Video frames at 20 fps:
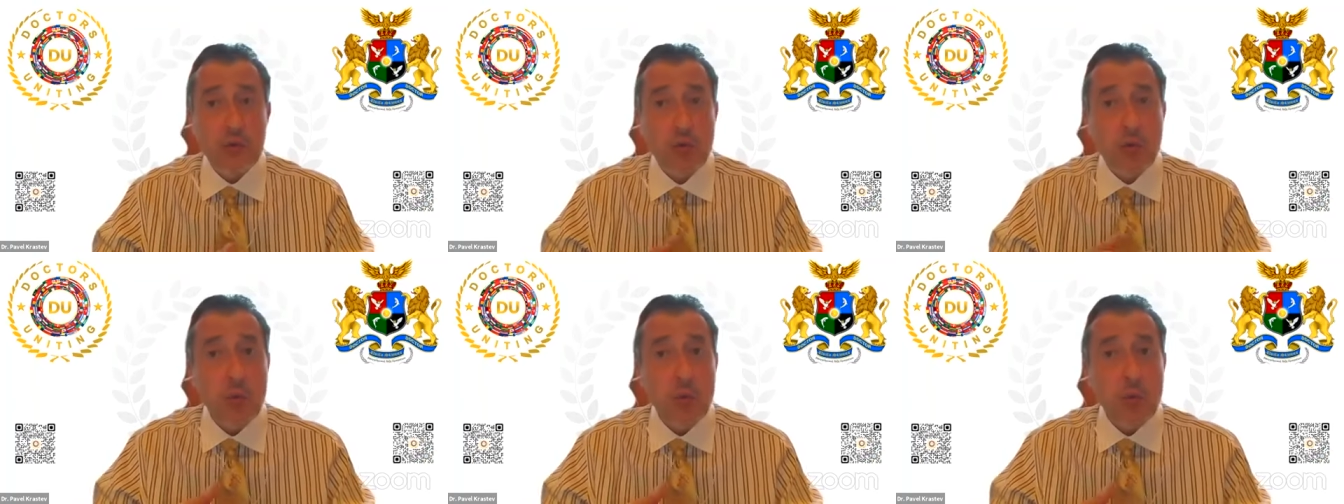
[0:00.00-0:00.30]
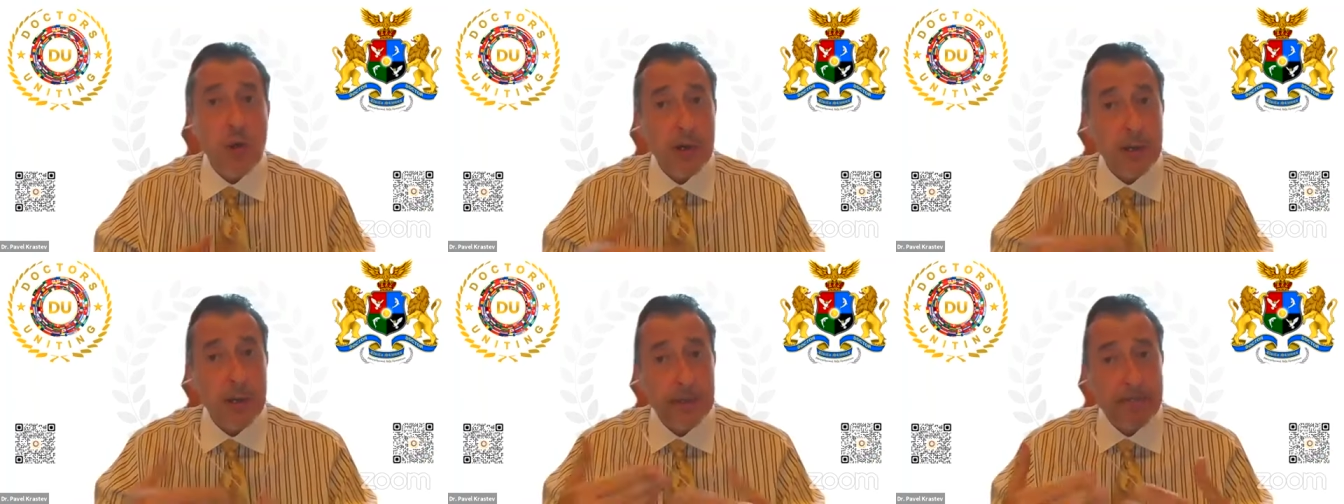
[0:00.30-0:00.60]

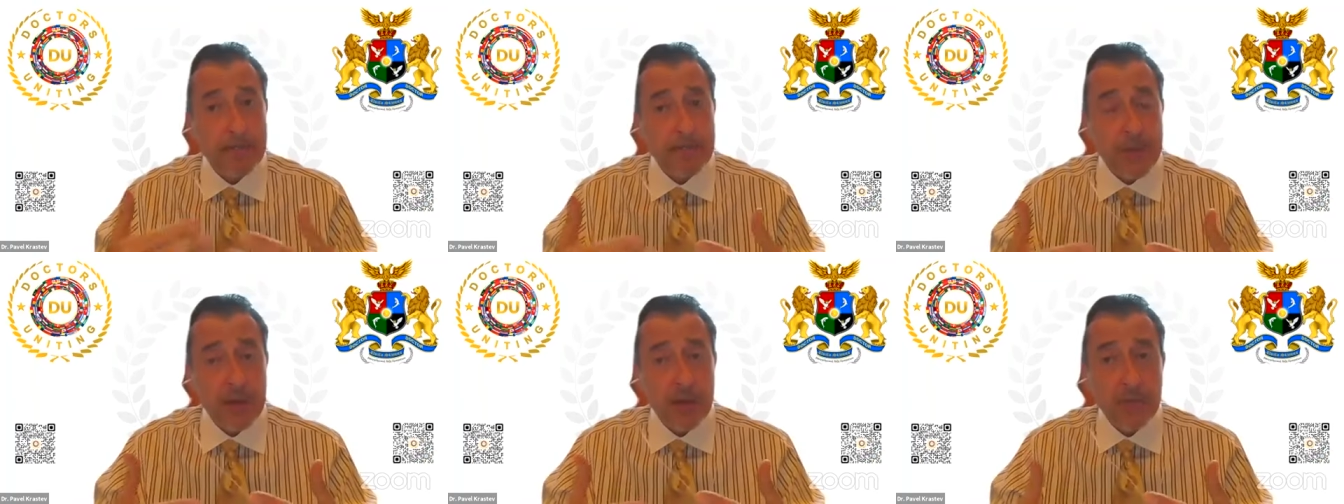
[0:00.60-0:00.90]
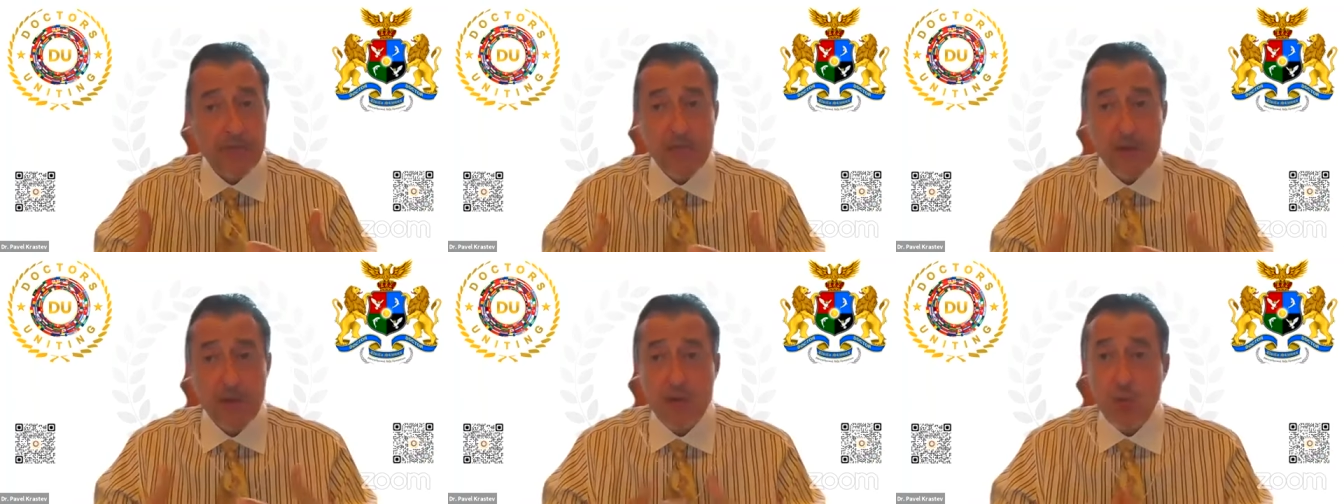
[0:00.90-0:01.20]
who
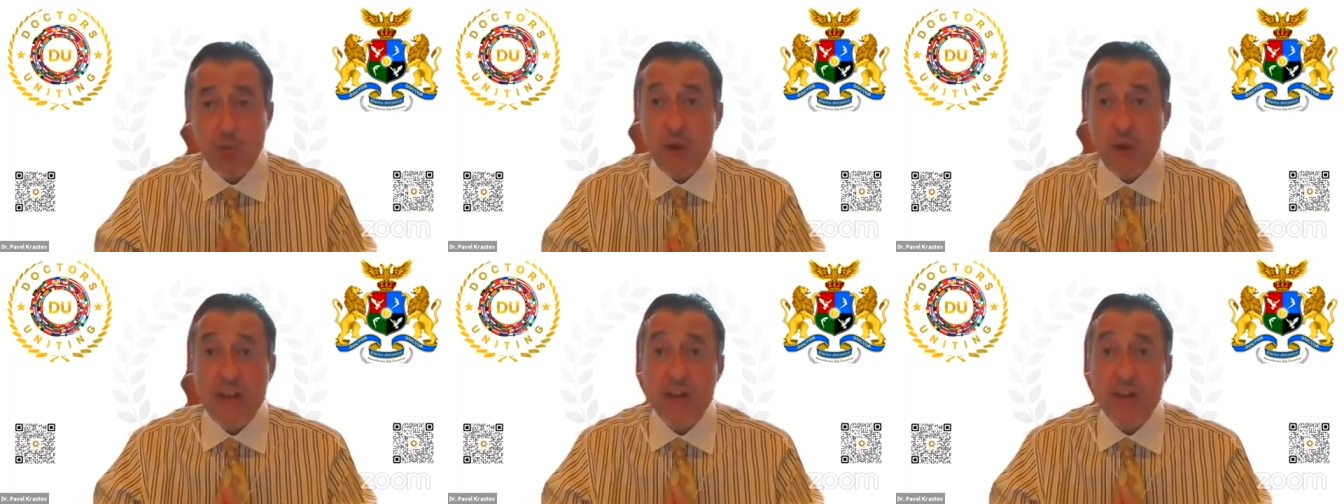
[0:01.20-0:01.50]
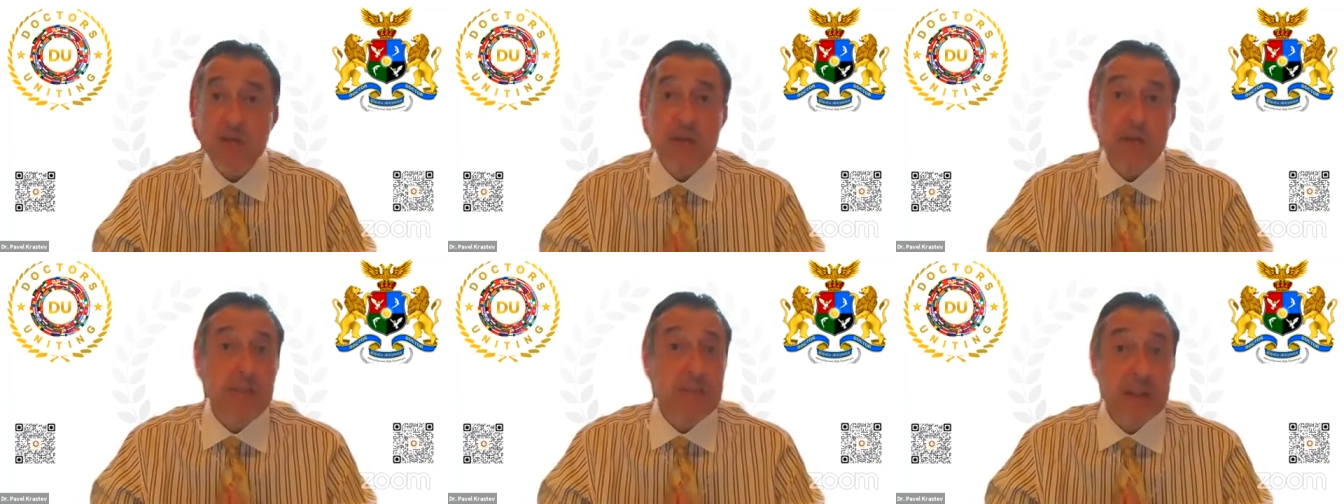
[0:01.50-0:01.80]
went
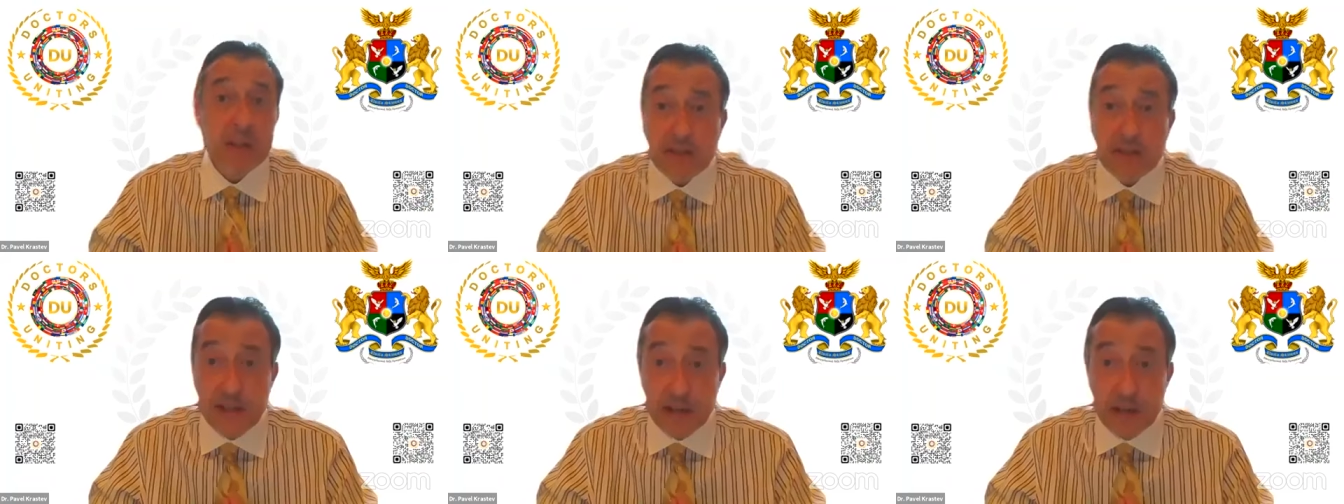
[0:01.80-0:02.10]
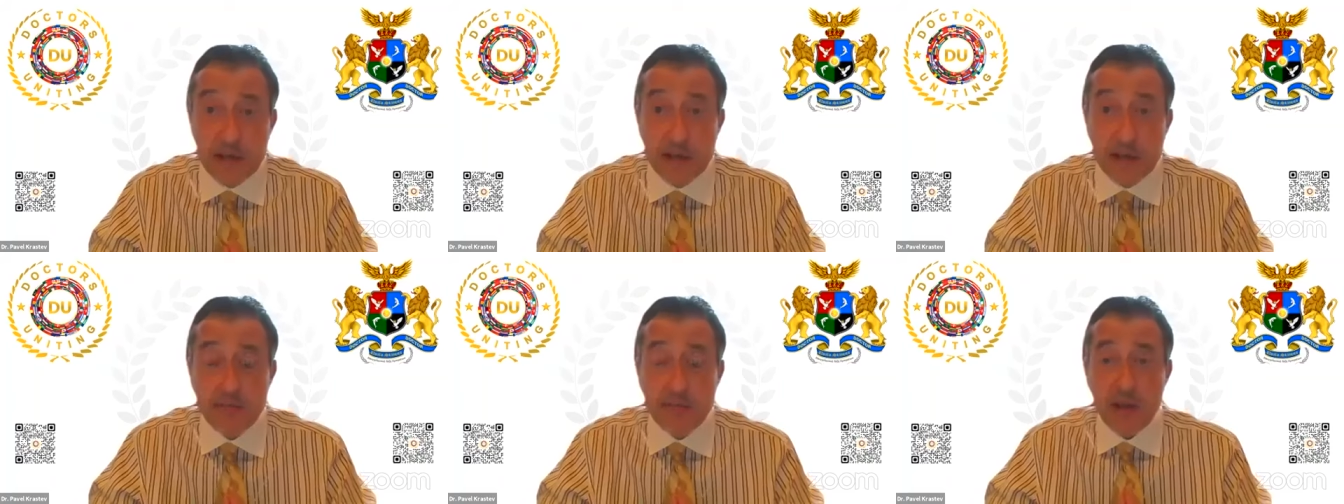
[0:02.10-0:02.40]
into the
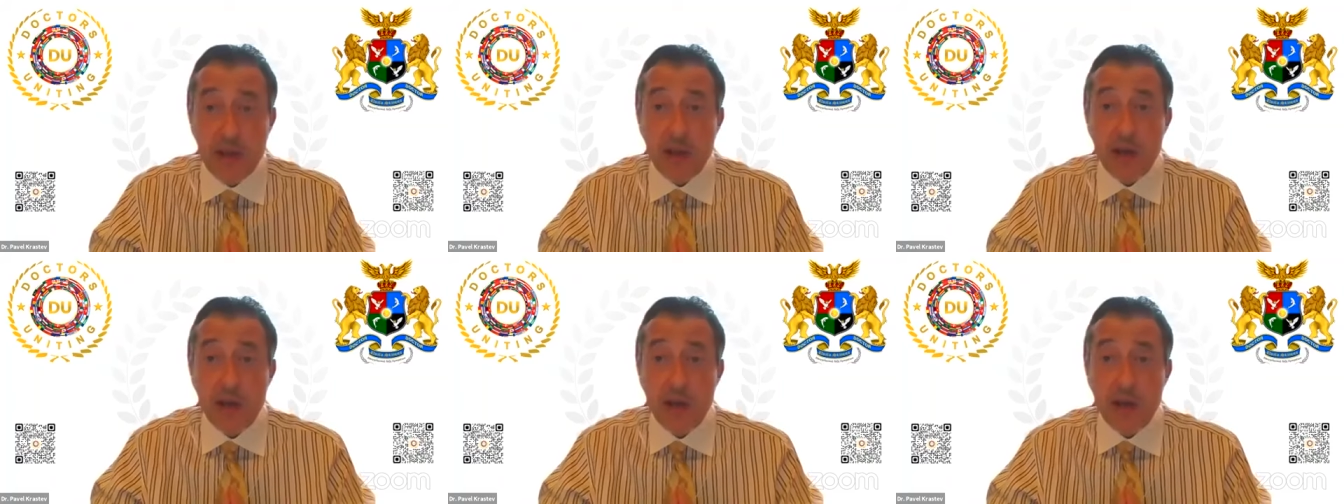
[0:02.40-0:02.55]
military